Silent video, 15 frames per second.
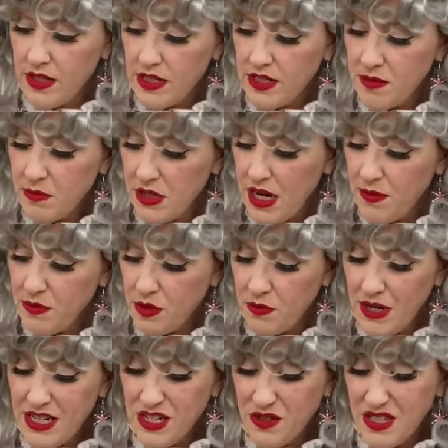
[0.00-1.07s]
Sometimes a
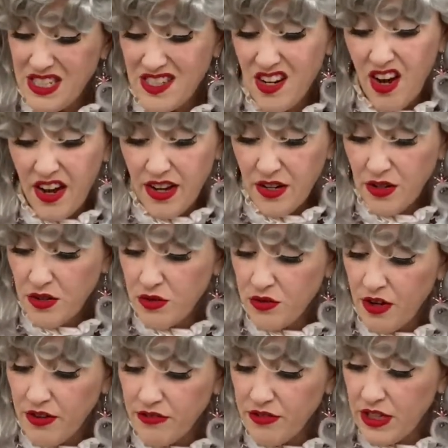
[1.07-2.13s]
reindeer is tired or
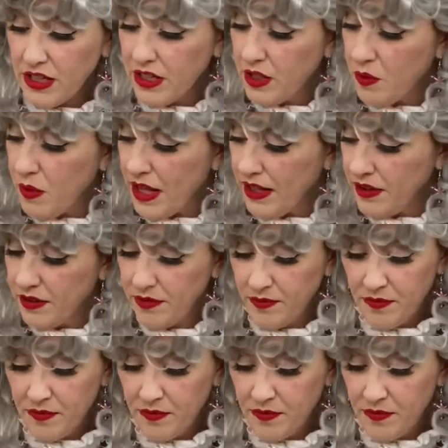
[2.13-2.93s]
not feeling well.